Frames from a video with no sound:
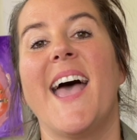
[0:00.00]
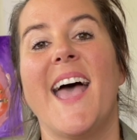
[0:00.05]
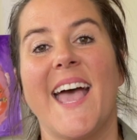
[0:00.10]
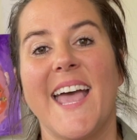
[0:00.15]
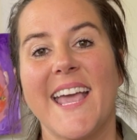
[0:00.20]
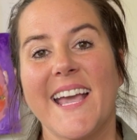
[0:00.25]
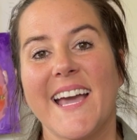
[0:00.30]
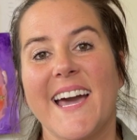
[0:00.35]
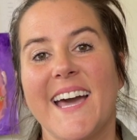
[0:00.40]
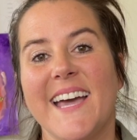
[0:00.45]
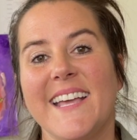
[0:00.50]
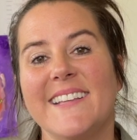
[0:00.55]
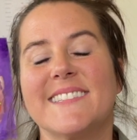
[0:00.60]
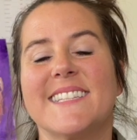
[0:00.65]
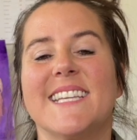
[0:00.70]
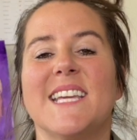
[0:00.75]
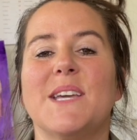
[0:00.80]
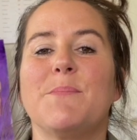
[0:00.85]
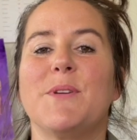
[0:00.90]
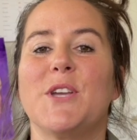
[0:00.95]
Hey guys,
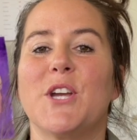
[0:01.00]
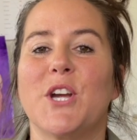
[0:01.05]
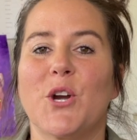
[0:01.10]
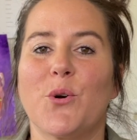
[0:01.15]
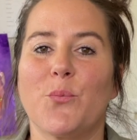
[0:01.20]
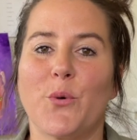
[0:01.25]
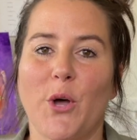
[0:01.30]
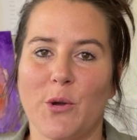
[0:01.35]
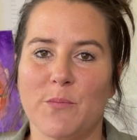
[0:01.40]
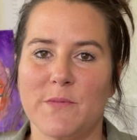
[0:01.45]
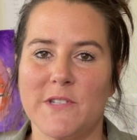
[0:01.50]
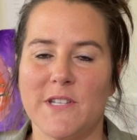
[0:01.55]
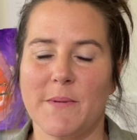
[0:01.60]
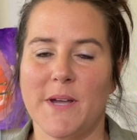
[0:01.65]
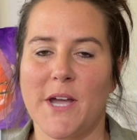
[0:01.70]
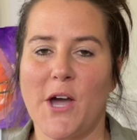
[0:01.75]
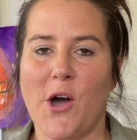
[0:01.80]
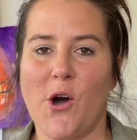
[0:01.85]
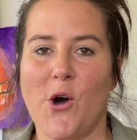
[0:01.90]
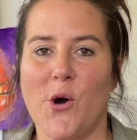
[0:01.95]
Kim here. Welcome to
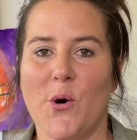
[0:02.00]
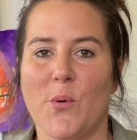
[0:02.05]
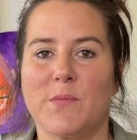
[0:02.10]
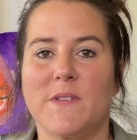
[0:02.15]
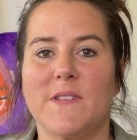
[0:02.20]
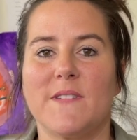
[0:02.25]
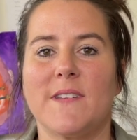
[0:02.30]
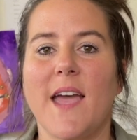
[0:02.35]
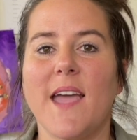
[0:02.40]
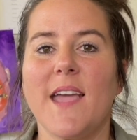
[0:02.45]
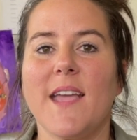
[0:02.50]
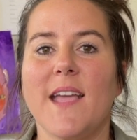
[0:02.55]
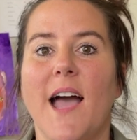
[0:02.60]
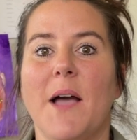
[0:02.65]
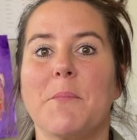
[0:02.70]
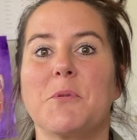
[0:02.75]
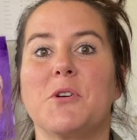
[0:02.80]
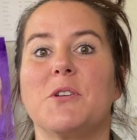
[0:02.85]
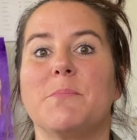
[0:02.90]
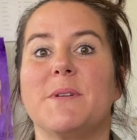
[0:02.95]
my home. Today
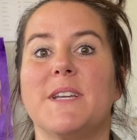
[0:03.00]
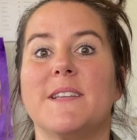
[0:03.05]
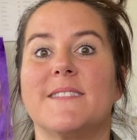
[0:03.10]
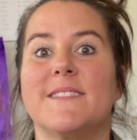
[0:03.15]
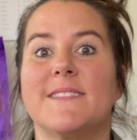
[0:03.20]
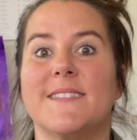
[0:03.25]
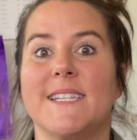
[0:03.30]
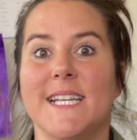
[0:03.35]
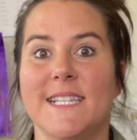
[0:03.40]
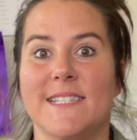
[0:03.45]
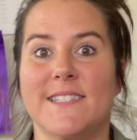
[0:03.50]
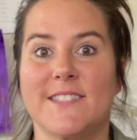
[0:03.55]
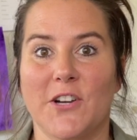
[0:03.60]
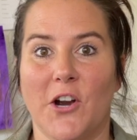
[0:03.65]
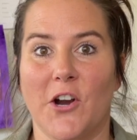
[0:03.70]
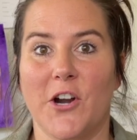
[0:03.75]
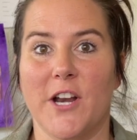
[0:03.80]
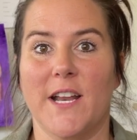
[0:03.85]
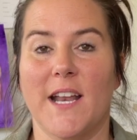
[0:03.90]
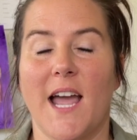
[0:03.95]
I'm going to be seed
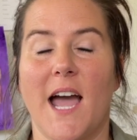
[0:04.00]
starting.